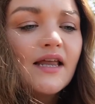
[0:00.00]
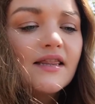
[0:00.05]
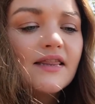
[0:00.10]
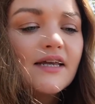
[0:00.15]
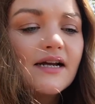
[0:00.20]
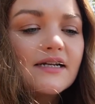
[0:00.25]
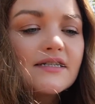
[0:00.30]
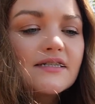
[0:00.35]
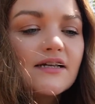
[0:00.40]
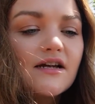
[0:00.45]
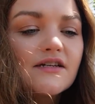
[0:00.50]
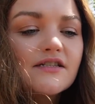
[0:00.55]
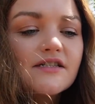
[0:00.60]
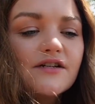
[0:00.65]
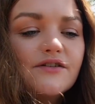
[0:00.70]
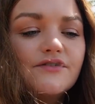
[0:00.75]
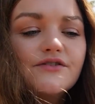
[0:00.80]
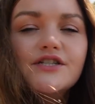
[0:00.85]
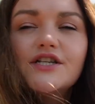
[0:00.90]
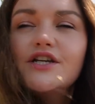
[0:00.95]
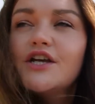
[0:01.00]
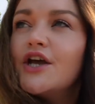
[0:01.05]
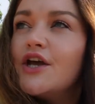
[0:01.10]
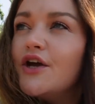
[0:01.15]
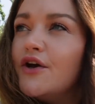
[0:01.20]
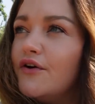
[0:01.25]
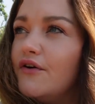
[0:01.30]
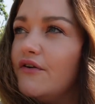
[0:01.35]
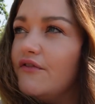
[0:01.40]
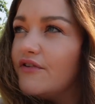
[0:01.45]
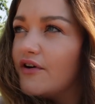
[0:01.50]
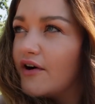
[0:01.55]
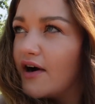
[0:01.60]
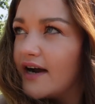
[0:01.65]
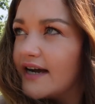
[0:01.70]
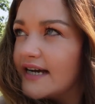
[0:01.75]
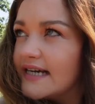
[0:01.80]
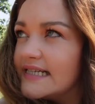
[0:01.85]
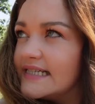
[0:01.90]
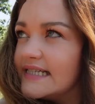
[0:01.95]
There's also two
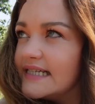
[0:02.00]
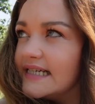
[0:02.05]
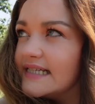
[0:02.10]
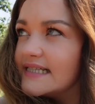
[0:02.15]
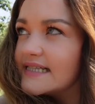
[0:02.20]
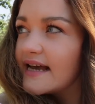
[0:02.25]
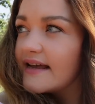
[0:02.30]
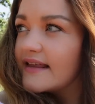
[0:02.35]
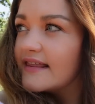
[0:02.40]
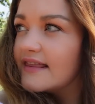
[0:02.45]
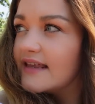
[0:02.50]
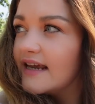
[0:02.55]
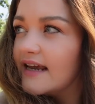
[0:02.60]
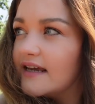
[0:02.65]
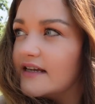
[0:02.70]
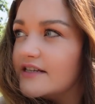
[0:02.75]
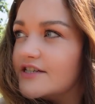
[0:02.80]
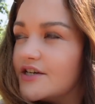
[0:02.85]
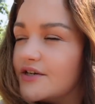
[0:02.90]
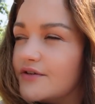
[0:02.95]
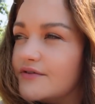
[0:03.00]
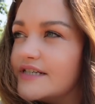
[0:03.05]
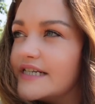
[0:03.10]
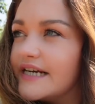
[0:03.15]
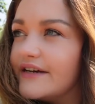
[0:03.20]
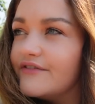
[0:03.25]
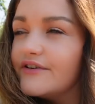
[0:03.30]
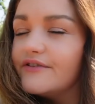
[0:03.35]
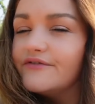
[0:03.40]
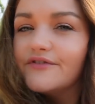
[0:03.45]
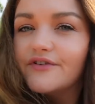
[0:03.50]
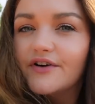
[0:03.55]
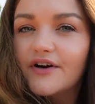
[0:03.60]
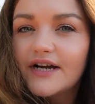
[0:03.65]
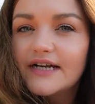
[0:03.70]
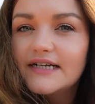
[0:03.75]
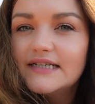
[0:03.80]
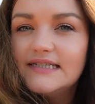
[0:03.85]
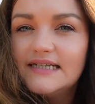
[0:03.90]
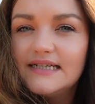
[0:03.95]
varieties, I think, two different
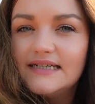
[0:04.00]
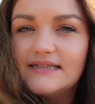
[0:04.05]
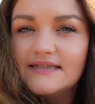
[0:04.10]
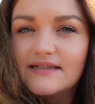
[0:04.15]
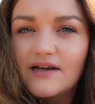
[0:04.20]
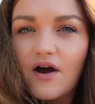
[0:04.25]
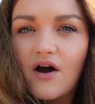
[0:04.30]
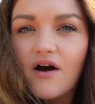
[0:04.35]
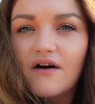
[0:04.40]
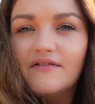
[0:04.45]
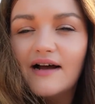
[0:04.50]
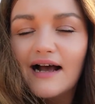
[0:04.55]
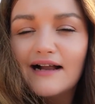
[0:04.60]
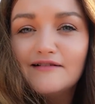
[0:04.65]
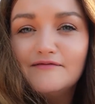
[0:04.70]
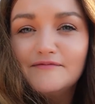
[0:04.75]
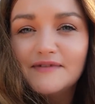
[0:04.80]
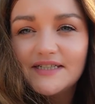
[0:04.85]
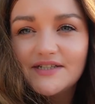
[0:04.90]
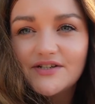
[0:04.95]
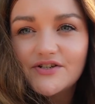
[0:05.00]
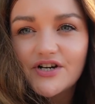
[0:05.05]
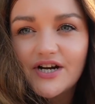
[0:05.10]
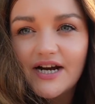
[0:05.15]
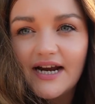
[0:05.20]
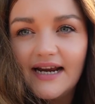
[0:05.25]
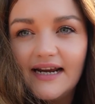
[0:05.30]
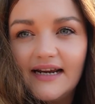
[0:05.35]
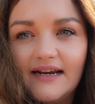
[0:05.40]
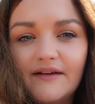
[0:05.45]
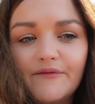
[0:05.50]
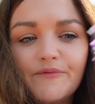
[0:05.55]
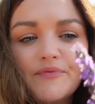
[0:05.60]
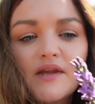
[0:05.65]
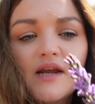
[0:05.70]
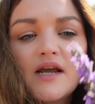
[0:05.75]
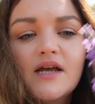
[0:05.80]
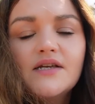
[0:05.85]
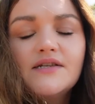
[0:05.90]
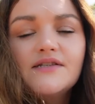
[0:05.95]
varieties of almond tree,
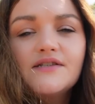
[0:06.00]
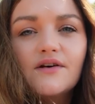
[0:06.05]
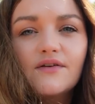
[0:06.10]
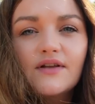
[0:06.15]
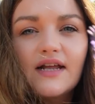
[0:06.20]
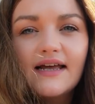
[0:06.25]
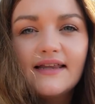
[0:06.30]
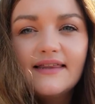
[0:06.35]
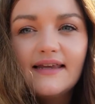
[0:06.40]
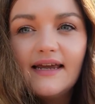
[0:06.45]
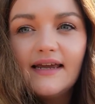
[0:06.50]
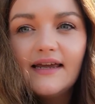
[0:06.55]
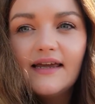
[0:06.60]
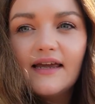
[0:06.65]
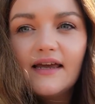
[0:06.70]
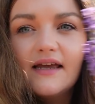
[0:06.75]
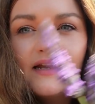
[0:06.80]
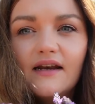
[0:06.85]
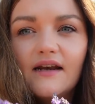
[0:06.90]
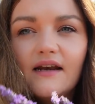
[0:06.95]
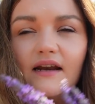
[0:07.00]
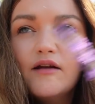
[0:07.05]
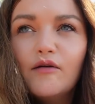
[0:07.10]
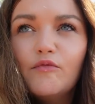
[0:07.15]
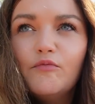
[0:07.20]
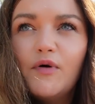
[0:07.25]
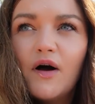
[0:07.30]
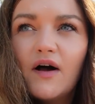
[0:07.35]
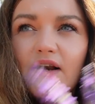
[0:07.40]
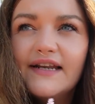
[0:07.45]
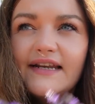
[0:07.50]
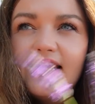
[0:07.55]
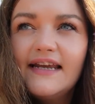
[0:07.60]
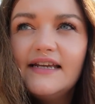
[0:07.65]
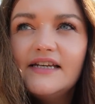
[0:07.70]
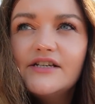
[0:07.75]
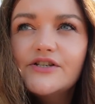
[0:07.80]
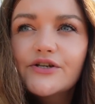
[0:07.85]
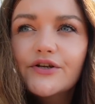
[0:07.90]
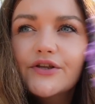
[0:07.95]
so that they can
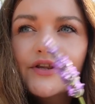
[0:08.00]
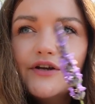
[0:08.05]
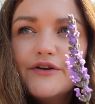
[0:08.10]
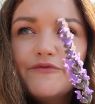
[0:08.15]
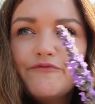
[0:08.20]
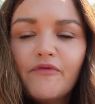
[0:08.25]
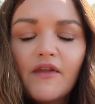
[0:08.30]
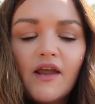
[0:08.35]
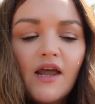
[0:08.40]
pollinate each other.